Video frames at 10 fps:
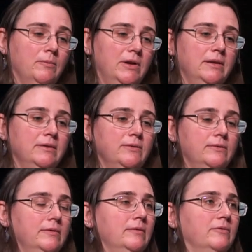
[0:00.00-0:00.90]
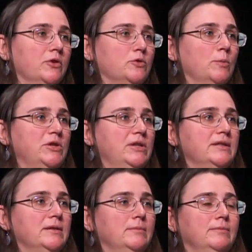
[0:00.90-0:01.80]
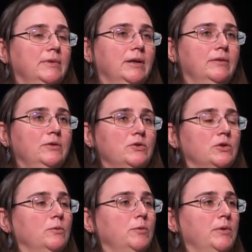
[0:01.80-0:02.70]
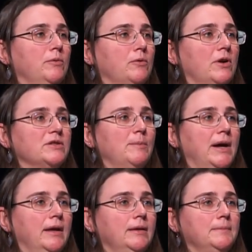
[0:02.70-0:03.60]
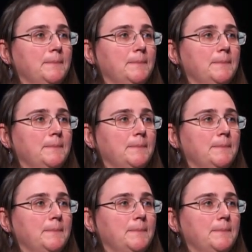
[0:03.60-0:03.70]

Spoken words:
one of these virtual machines than it usually would be with cross-compiling.